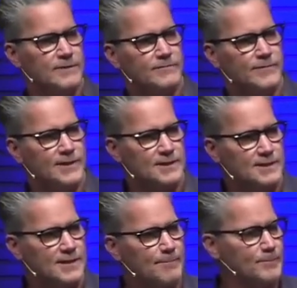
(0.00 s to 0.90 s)
of
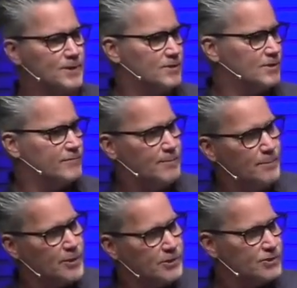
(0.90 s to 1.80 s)
acceptance of the
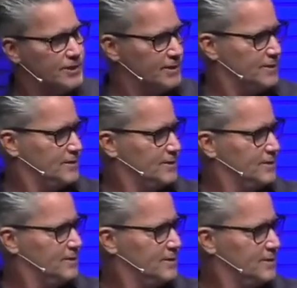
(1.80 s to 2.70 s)
person.
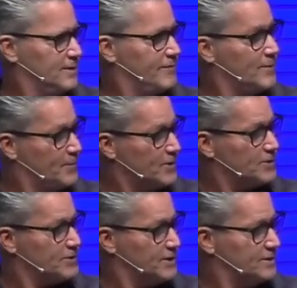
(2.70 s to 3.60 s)
Of the
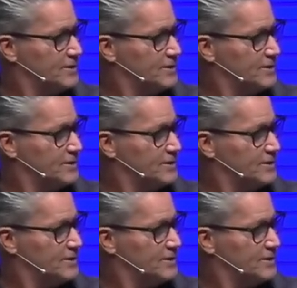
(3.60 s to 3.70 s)
person.